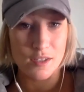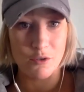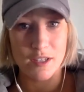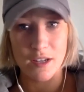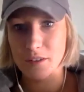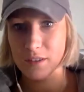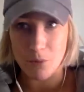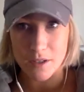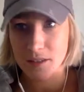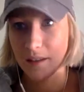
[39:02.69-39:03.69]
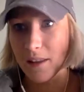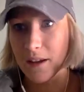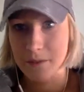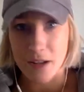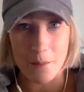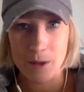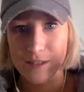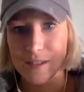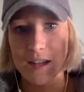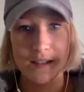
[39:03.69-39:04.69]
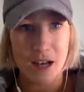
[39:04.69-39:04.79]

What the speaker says: So it tells them what to lift, how many sets,